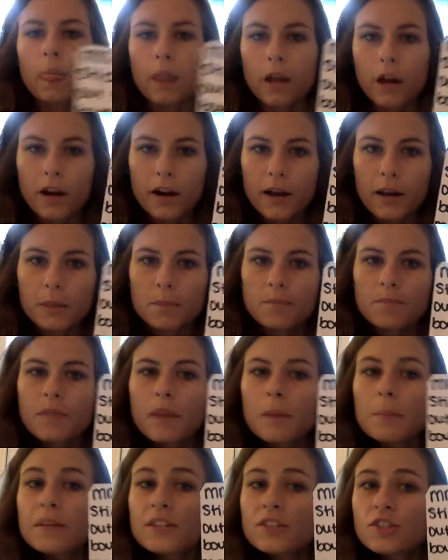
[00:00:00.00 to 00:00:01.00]
All right.
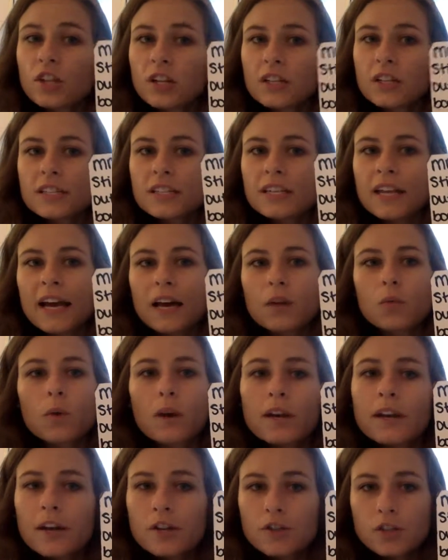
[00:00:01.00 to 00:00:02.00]
Ms. Johnson had
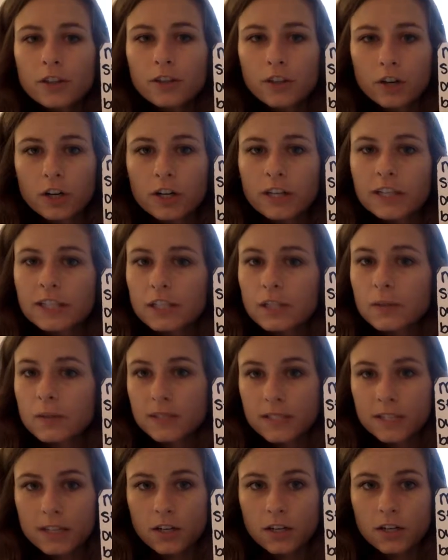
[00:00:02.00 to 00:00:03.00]
132
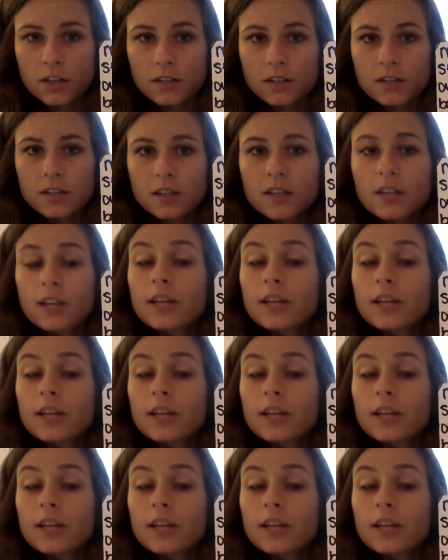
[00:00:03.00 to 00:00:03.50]
stickers.